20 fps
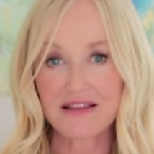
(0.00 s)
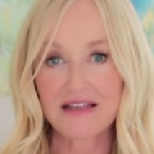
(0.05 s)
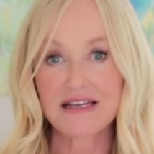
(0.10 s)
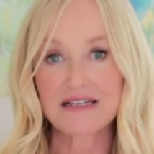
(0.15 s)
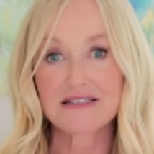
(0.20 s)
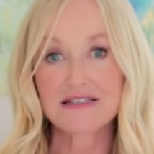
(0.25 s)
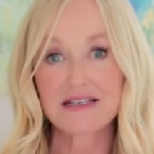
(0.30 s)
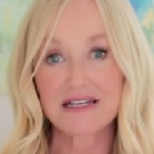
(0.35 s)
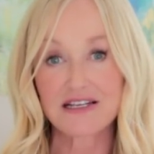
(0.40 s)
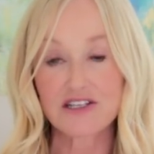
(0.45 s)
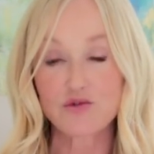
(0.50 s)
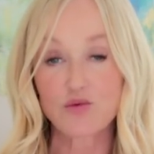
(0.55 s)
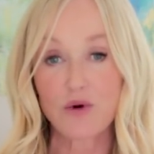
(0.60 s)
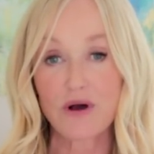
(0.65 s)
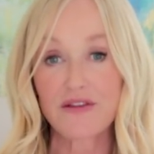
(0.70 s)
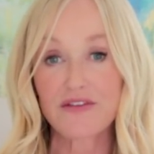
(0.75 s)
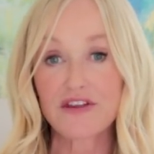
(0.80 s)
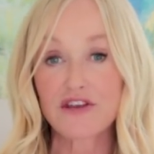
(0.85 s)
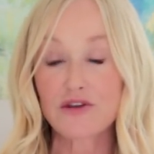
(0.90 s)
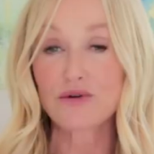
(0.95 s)
This is
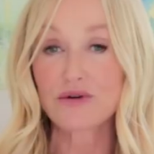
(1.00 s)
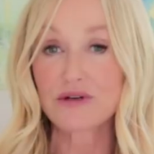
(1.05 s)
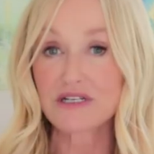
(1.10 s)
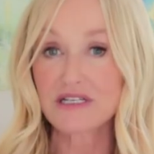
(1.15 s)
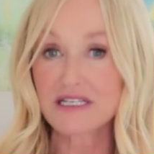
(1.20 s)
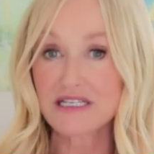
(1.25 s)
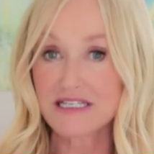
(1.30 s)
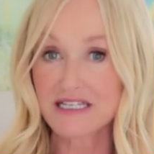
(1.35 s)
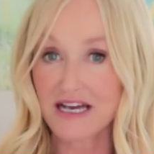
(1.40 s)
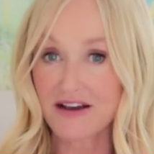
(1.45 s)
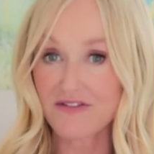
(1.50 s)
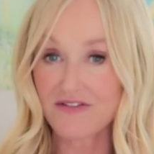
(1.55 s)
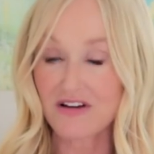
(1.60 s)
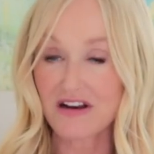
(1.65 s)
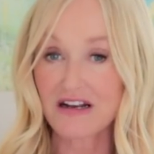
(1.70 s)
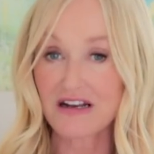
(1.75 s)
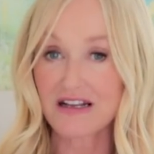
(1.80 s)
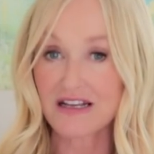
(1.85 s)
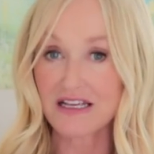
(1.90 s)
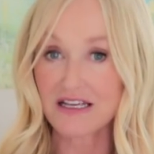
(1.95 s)
one you could
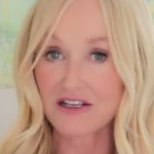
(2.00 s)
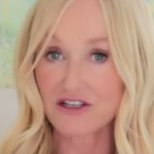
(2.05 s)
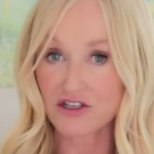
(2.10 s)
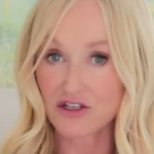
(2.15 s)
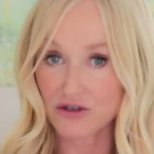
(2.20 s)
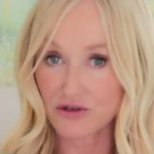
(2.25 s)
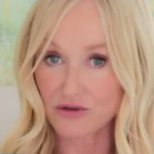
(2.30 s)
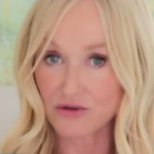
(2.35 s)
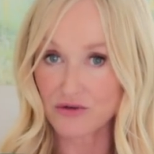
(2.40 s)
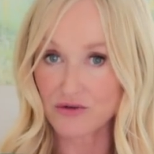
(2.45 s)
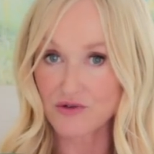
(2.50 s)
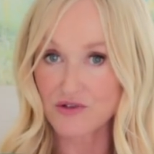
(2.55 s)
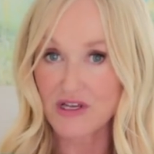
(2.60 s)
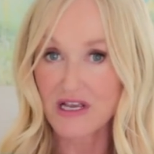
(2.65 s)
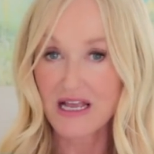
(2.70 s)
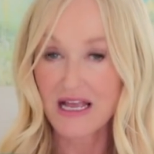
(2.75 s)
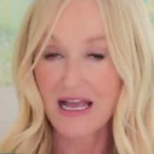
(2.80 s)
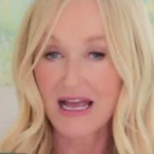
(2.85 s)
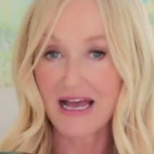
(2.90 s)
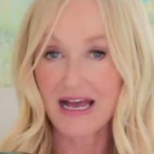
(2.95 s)
definitely use
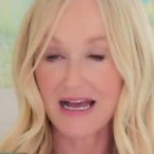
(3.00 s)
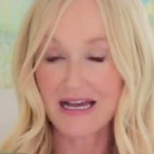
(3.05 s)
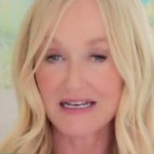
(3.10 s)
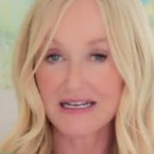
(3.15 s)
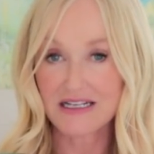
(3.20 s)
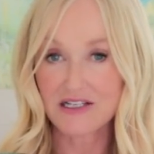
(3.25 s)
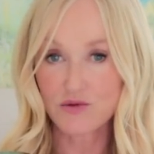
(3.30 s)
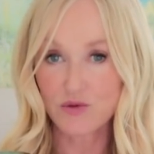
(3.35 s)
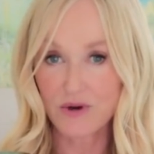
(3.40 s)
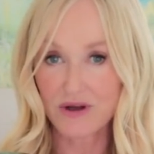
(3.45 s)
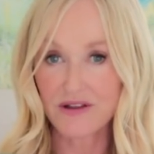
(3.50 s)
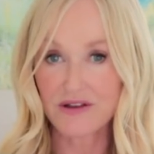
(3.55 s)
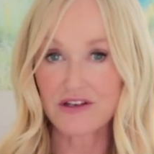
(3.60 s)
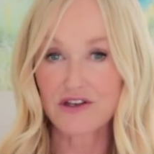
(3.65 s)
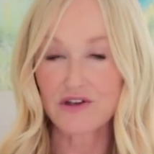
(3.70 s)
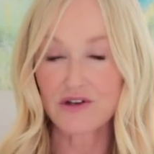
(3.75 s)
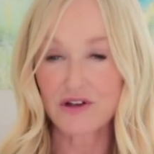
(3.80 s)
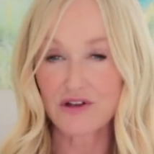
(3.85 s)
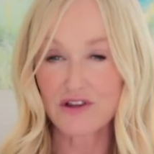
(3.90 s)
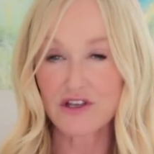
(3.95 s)
and is one,
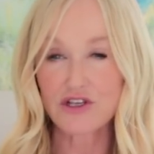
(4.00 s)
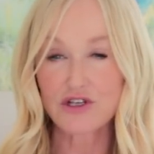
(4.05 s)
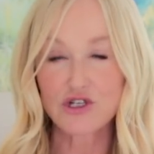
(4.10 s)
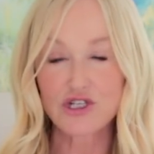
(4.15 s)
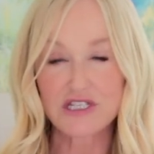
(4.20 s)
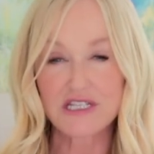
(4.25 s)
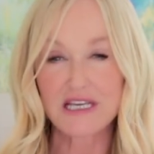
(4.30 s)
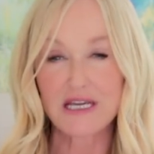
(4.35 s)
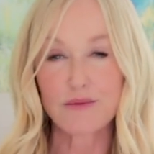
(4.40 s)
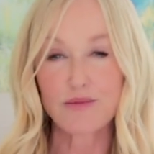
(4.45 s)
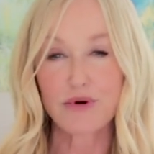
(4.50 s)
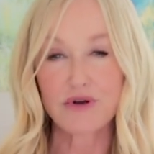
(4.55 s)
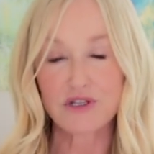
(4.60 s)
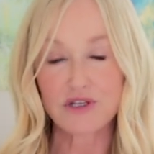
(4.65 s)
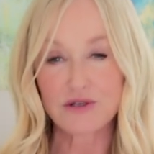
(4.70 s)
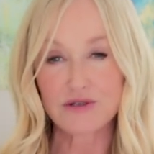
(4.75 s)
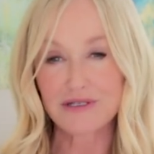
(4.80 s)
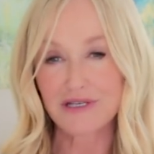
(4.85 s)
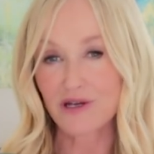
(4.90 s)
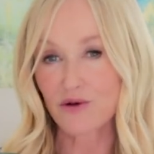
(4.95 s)
you know, that you just keep on
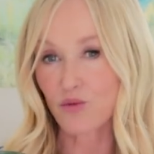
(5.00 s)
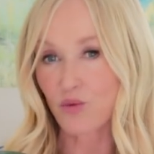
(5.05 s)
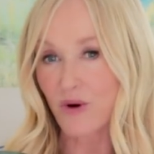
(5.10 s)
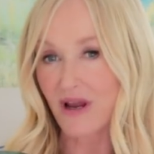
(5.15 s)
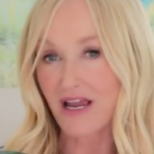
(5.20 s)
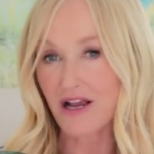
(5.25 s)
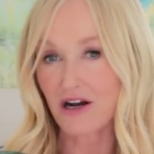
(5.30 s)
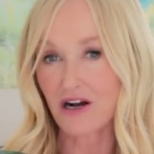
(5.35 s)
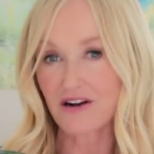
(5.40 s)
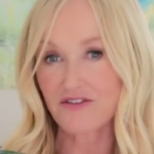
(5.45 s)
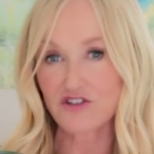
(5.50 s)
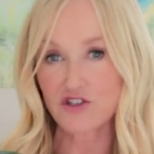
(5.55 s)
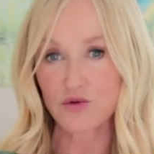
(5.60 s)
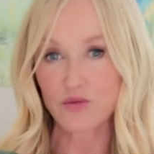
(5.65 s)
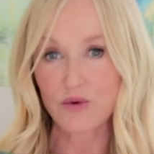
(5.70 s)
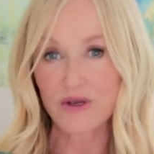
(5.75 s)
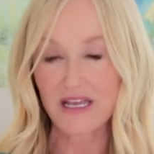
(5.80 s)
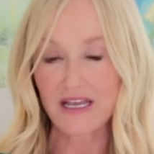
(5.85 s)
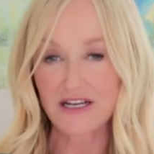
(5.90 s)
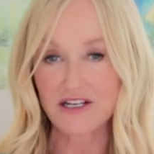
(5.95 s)
using week after
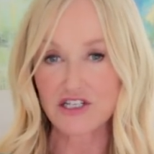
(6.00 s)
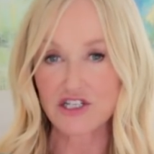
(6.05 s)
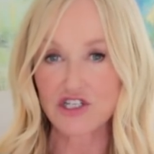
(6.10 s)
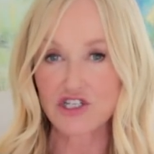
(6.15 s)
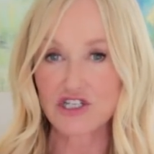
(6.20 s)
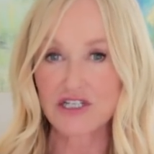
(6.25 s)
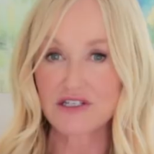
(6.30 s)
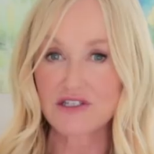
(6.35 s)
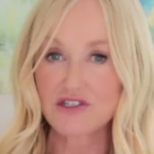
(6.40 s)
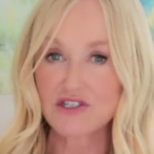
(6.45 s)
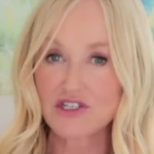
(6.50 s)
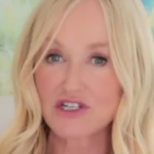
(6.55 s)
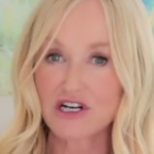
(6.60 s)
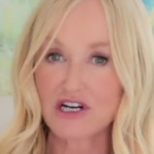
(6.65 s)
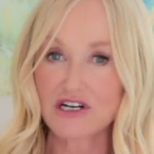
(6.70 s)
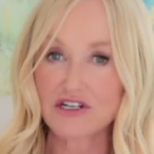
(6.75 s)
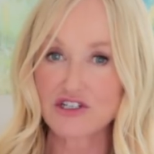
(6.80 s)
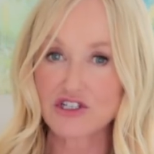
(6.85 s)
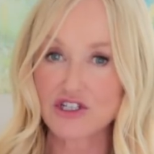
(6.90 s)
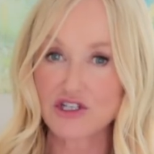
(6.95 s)
week to just
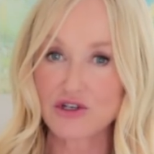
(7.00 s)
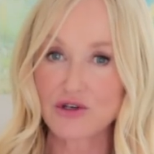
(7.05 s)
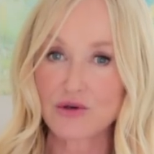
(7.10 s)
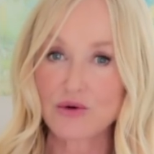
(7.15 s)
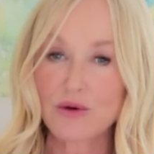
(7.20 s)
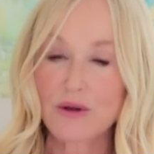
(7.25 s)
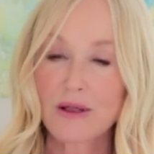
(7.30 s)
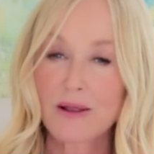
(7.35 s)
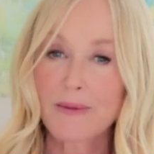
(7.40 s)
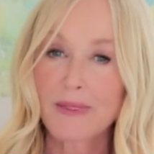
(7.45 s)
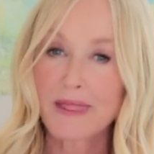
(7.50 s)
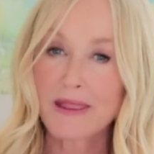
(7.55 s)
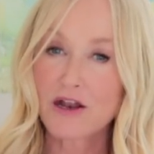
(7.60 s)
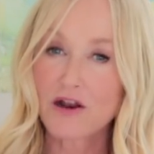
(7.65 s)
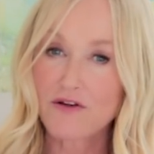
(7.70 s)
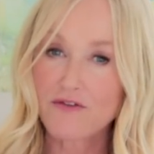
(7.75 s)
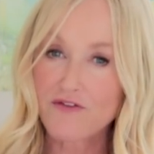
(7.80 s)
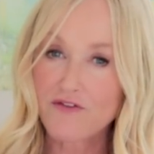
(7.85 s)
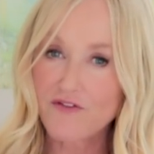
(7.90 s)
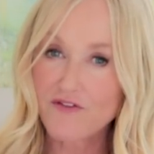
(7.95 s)
start to, you
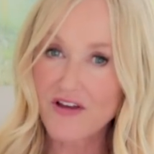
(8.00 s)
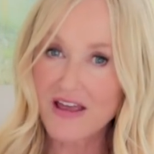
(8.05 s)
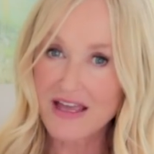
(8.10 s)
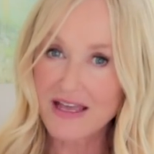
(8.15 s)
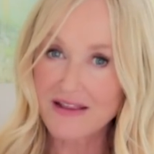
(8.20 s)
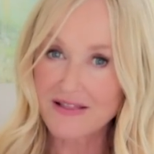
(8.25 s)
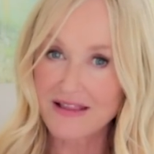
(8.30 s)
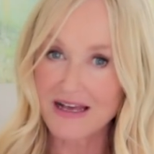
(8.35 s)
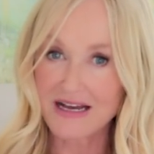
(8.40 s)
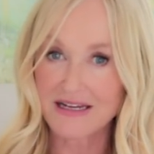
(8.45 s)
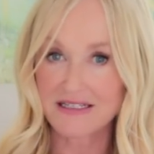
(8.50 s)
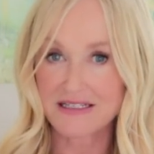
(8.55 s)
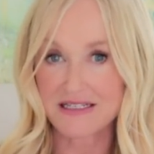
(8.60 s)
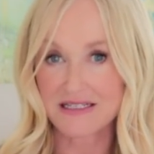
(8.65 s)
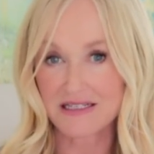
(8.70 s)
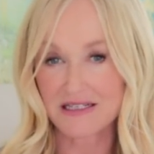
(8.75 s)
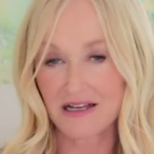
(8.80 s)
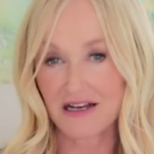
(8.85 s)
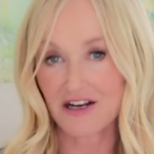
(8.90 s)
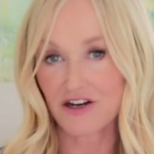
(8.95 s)
know, fade that
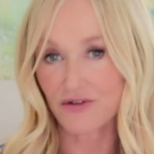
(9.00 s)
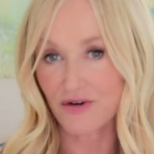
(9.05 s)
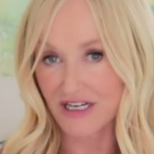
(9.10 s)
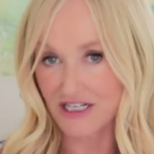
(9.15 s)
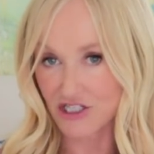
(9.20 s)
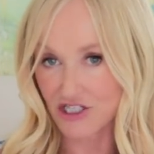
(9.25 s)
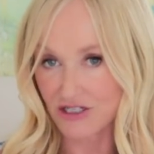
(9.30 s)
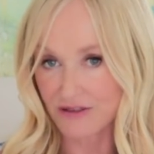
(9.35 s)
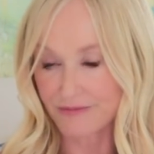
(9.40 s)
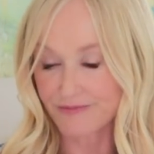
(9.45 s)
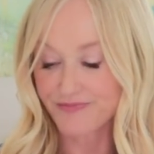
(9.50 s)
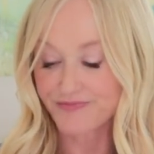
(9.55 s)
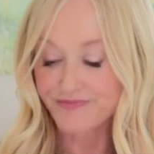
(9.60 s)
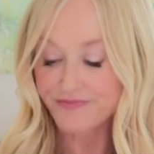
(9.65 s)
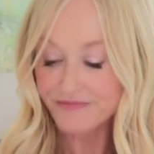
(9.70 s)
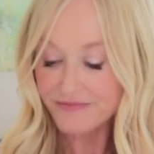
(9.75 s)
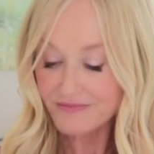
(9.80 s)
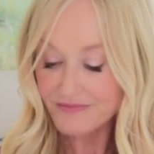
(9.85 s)
discoloration.